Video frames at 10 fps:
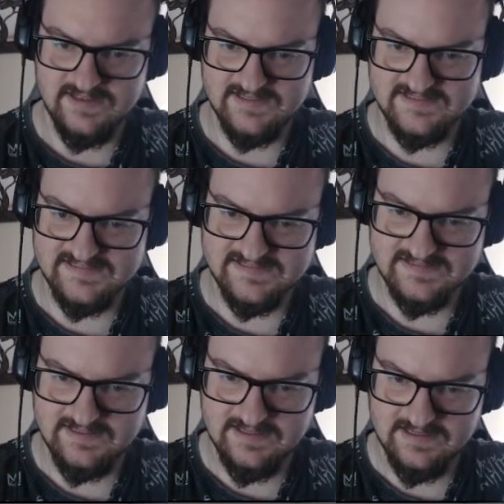
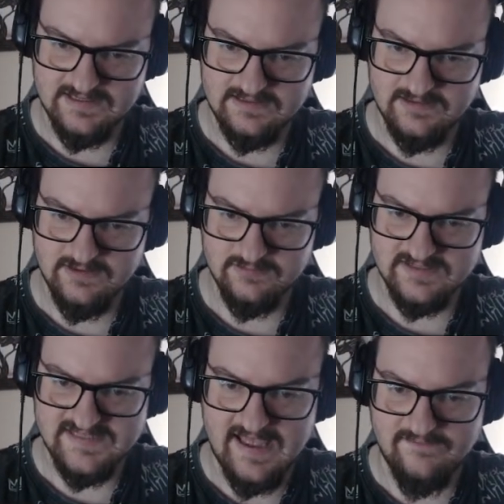this,
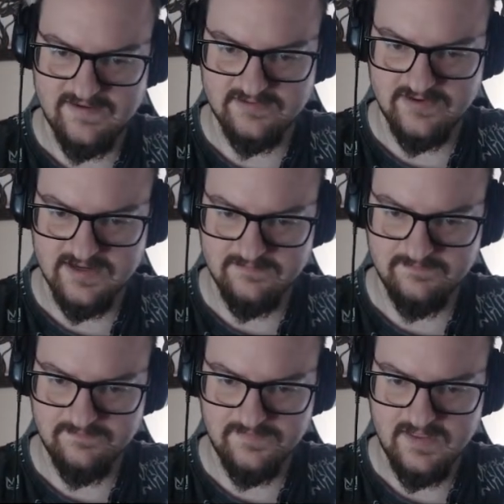this effect, right?
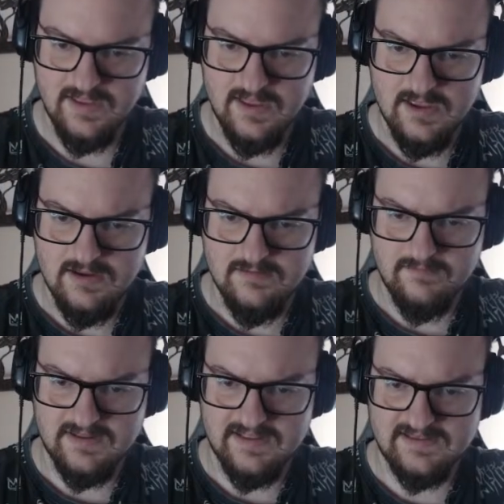
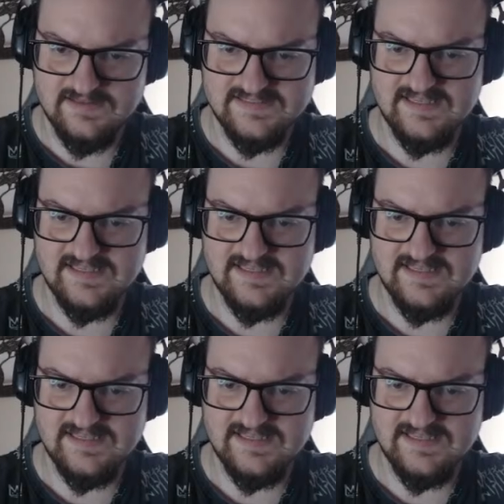But like the